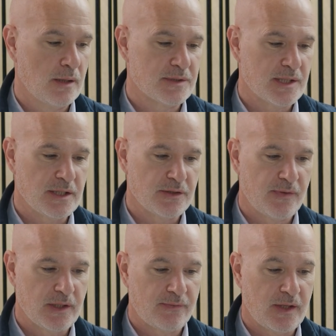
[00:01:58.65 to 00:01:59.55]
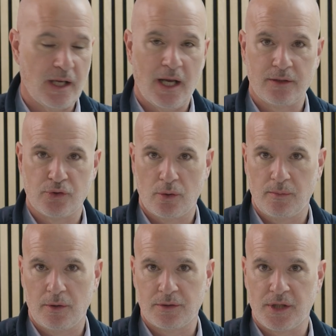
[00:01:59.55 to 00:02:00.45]
Sage 50 and
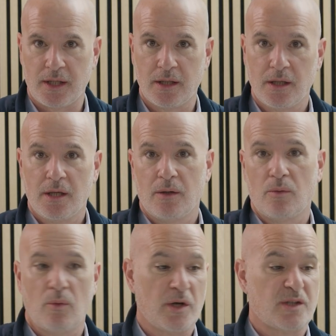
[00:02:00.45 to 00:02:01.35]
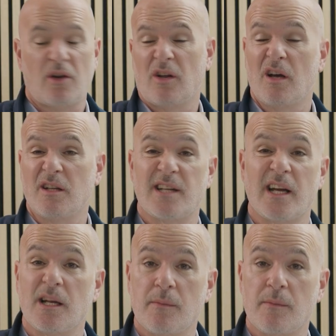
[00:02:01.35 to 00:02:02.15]
Joblogic works on a daily